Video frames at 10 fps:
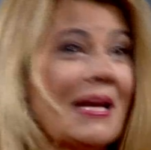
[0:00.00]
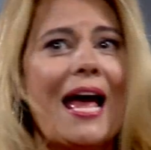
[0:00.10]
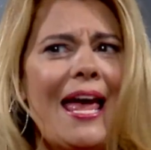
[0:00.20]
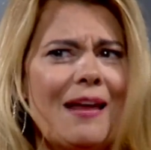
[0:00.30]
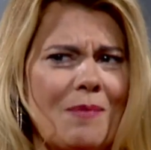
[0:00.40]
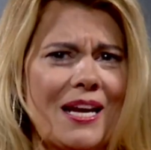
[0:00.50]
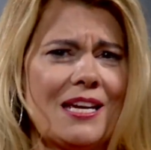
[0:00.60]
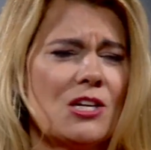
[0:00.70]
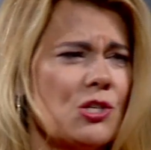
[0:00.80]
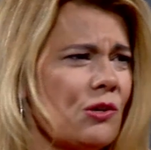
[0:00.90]
I mean, I had my
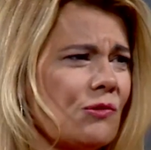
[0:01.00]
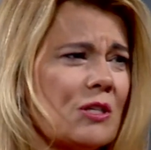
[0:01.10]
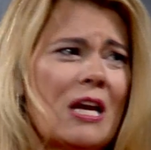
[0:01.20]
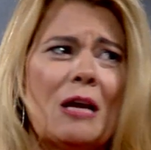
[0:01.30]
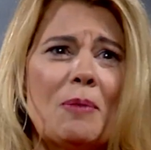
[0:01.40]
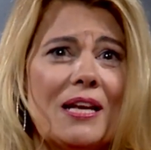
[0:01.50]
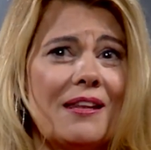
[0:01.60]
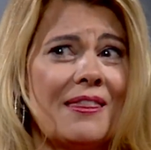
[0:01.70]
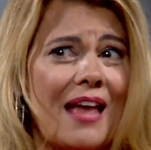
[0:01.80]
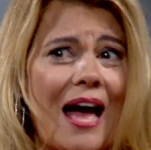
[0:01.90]
issues, but
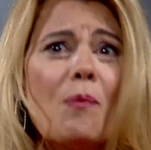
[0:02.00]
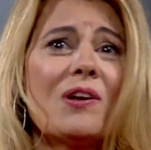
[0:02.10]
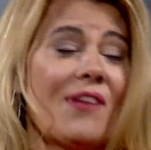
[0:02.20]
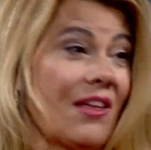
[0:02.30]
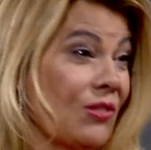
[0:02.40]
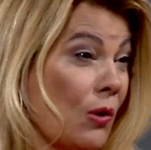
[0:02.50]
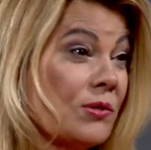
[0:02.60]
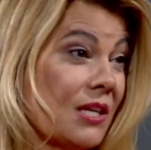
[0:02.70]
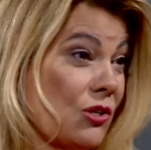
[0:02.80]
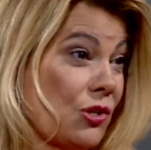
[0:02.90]
I would have had
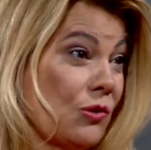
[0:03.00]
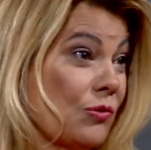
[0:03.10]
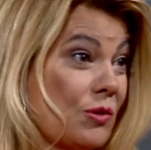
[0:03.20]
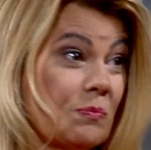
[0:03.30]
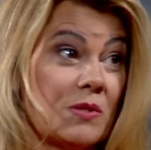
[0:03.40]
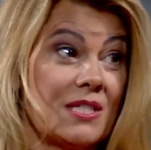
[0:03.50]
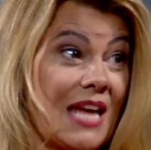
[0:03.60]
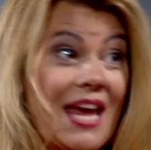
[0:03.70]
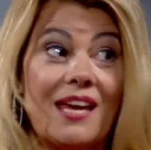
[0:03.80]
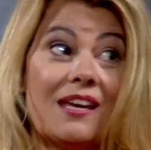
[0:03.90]
those issues
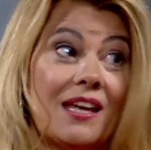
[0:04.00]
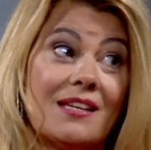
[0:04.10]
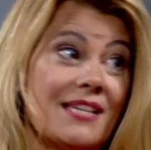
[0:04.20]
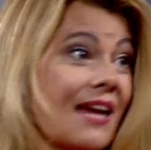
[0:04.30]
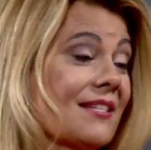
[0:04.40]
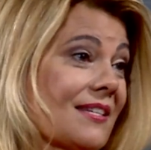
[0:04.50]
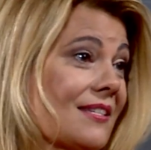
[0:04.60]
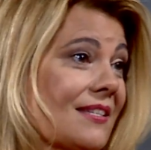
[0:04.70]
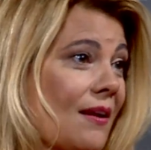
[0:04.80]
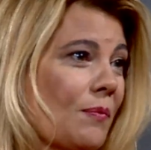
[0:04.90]
staying in
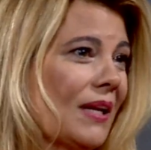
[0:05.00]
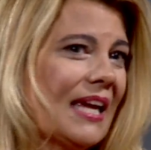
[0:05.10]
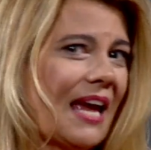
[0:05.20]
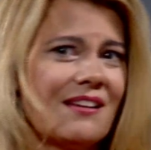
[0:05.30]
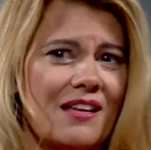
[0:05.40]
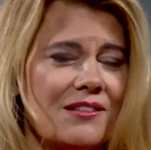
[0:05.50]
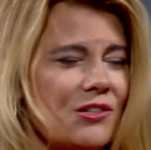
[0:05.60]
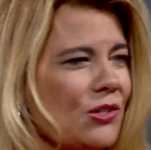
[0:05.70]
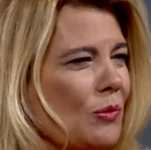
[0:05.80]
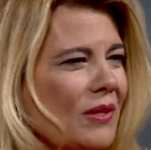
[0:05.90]
Texas. It really had nothing
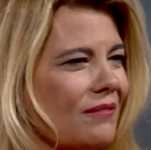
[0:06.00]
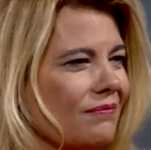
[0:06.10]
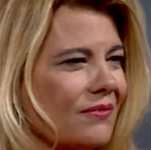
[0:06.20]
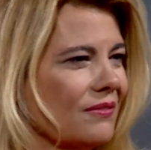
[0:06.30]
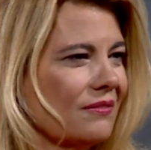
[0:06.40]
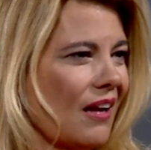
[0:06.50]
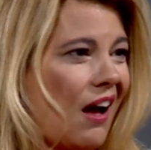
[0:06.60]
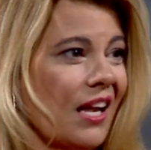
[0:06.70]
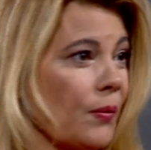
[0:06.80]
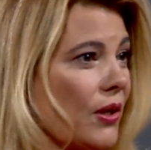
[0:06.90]
to do with
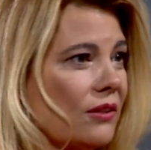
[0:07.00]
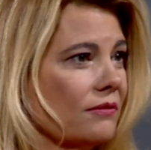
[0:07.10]
Hollywood.